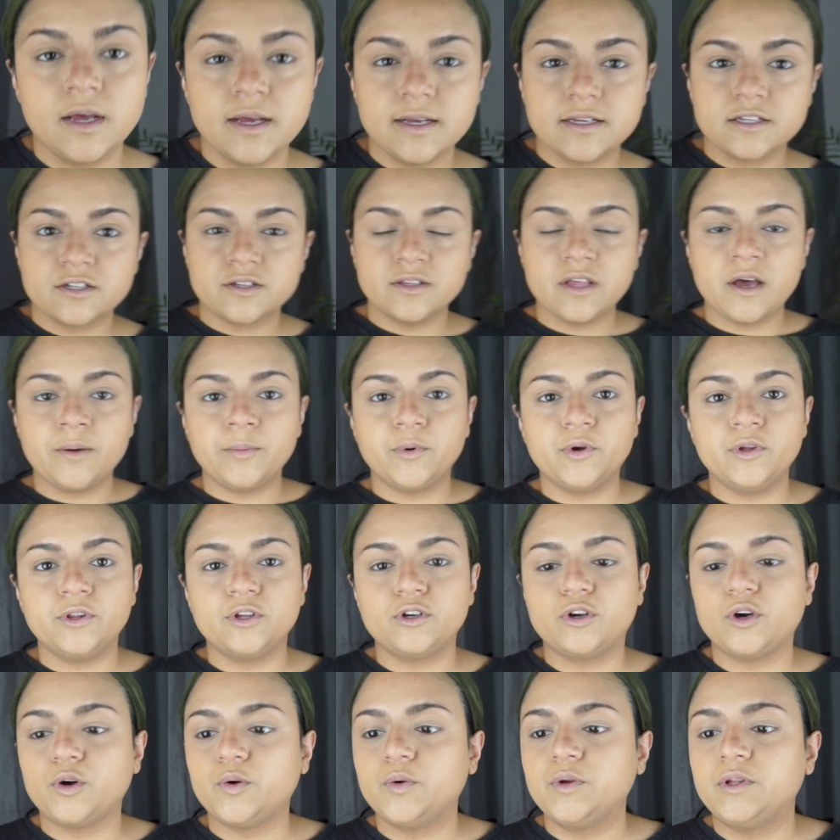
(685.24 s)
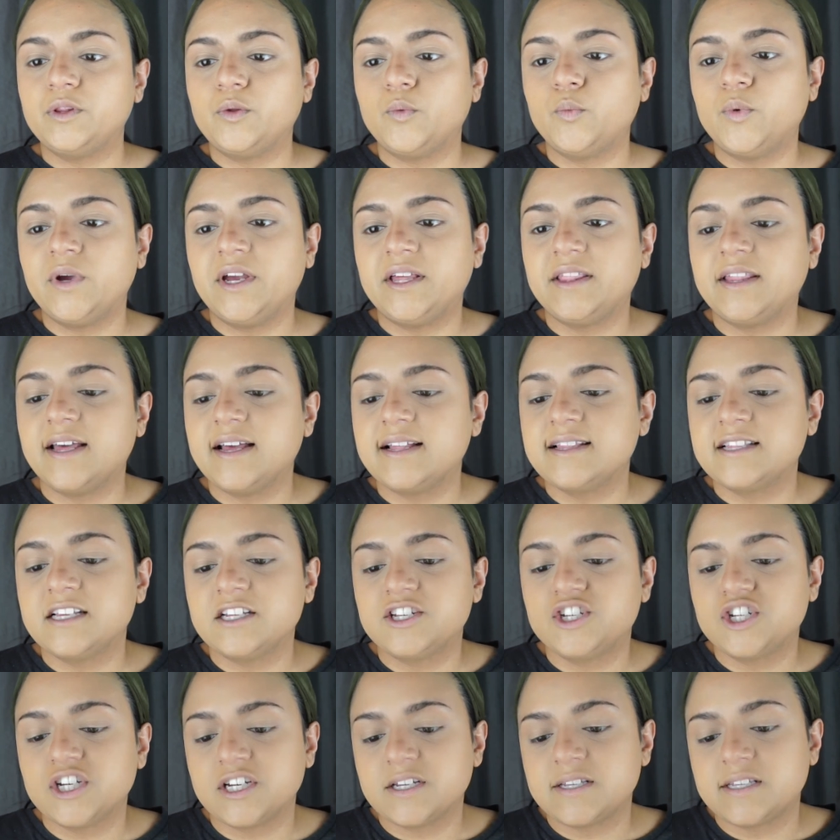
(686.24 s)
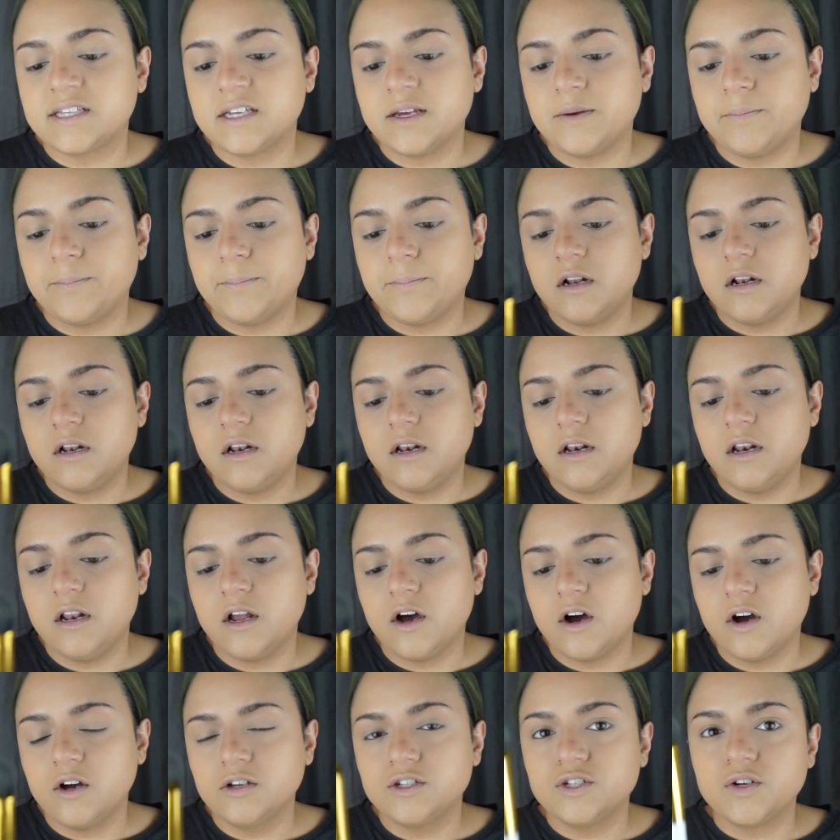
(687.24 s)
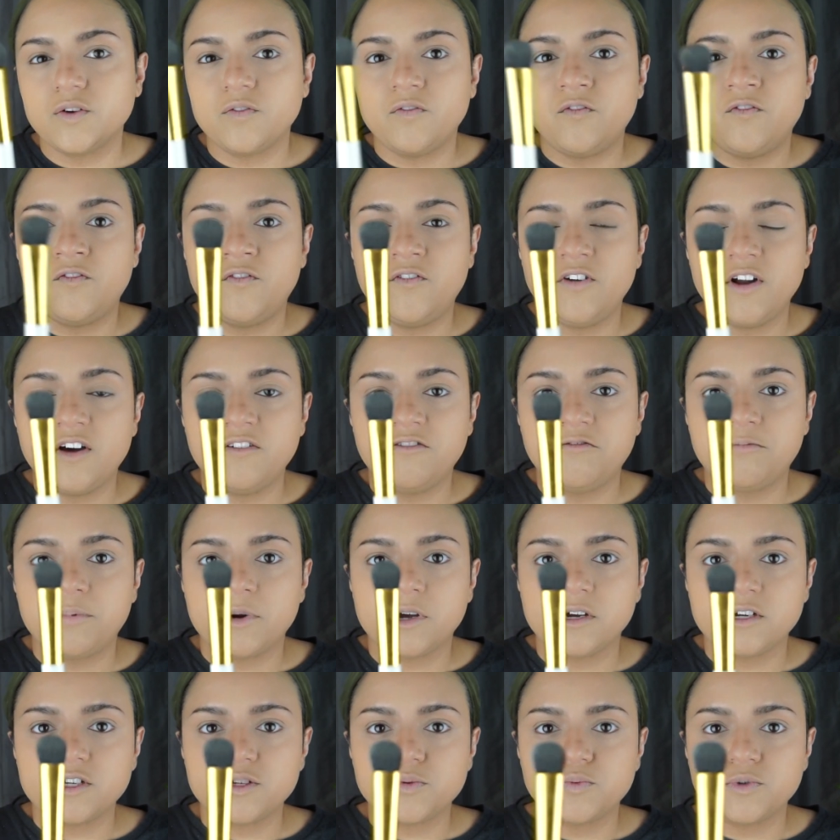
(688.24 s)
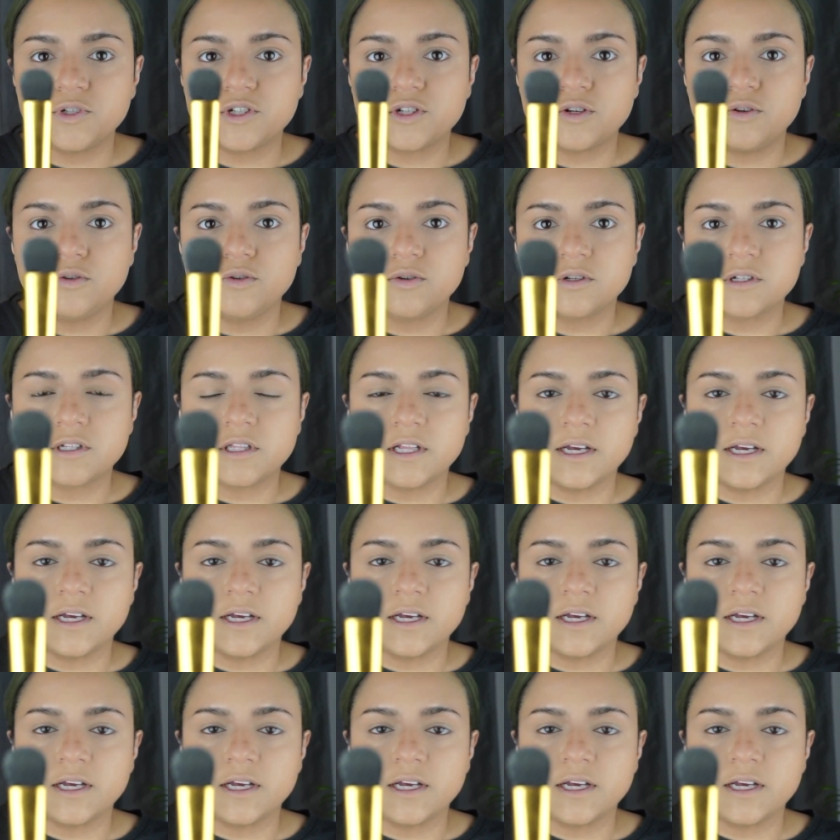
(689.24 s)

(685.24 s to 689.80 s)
So now I'm going to go in with the Jessup large fluff brush, which looks